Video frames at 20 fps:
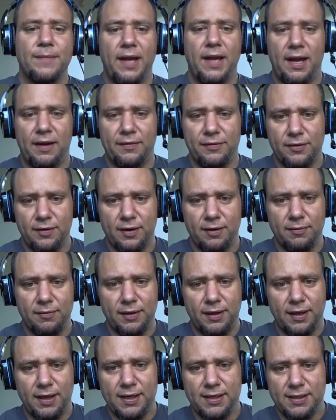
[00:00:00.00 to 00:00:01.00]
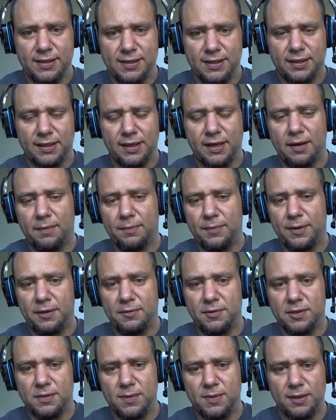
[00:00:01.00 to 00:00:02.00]
after I realized that the company
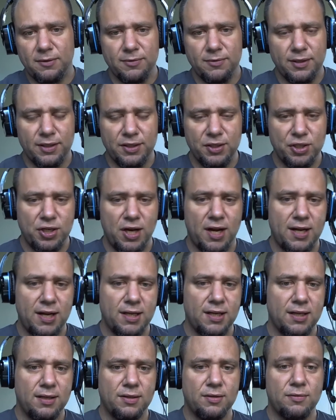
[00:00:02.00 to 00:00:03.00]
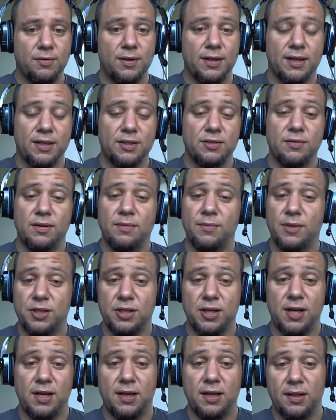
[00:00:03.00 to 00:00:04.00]
was being really shady and doing extremely
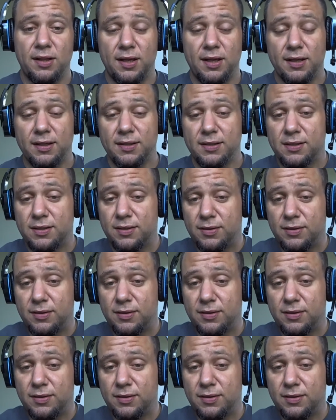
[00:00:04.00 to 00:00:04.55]
shady things